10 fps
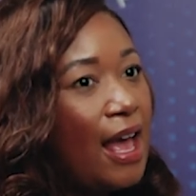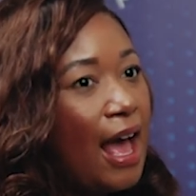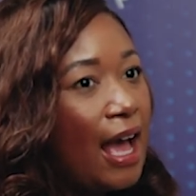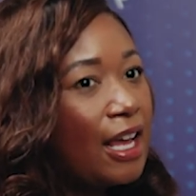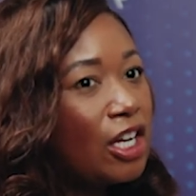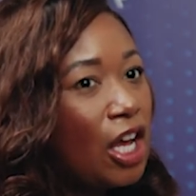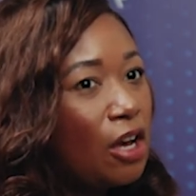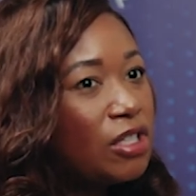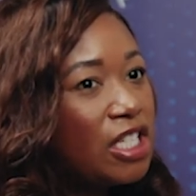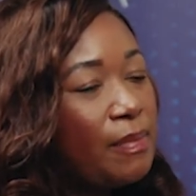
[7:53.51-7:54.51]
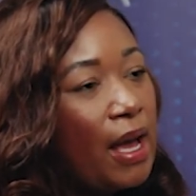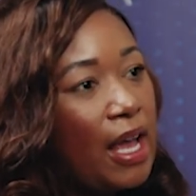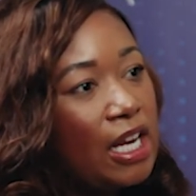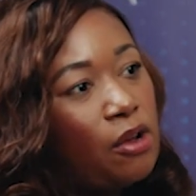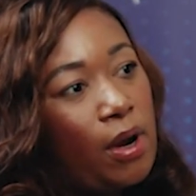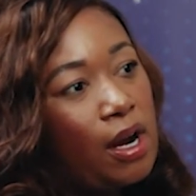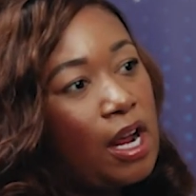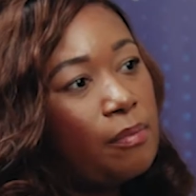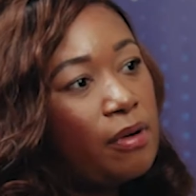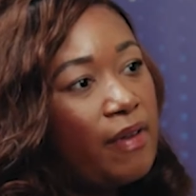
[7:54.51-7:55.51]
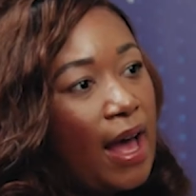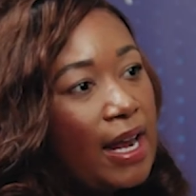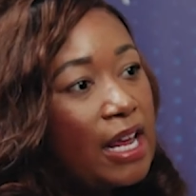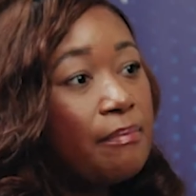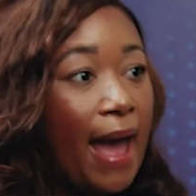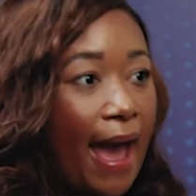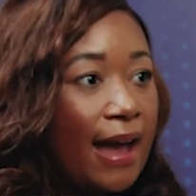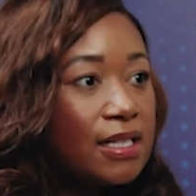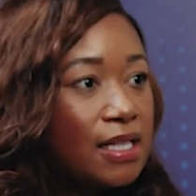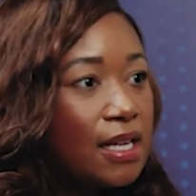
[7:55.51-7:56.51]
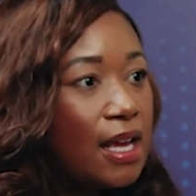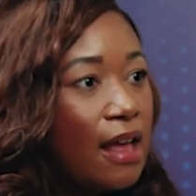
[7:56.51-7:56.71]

I can go just about anywhere and provide impact.